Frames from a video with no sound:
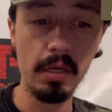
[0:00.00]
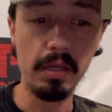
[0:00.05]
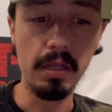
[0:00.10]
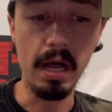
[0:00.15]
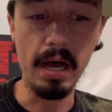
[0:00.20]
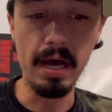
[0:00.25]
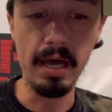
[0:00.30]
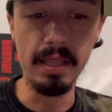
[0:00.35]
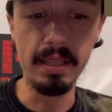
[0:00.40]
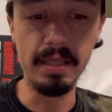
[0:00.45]

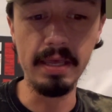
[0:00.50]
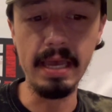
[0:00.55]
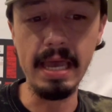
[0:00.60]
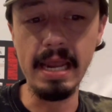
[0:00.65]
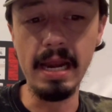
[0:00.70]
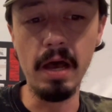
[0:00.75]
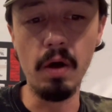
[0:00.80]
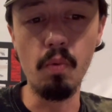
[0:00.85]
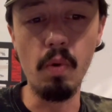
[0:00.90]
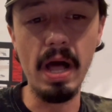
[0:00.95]
Uh,
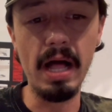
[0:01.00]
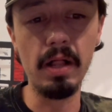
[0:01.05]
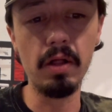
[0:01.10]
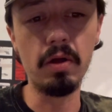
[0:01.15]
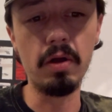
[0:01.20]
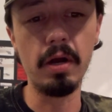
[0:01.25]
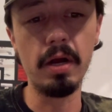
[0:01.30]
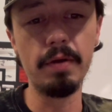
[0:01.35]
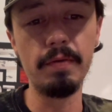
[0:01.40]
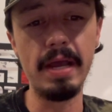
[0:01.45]
NL
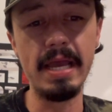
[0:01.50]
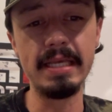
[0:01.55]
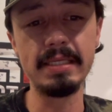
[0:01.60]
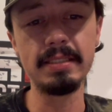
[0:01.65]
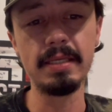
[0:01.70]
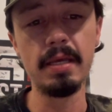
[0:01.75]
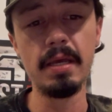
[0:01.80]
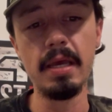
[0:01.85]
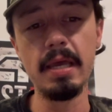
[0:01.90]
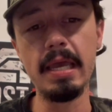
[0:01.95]
wildcard
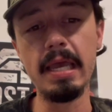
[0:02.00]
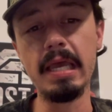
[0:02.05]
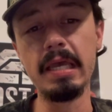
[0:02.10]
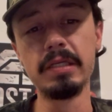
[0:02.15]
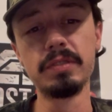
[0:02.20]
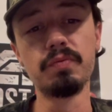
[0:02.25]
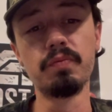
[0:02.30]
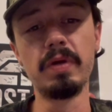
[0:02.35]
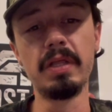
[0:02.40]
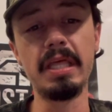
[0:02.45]
race
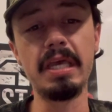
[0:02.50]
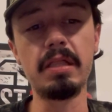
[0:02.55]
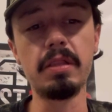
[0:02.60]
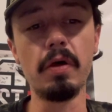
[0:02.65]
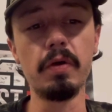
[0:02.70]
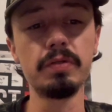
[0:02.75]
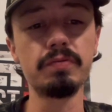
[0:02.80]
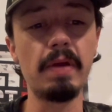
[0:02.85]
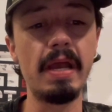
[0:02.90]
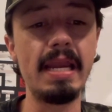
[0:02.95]
is really
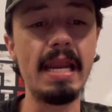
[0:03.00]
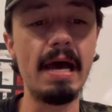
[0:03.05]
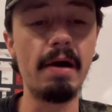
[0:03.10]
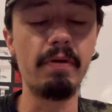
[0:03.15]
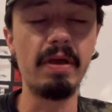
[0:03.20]
close right now.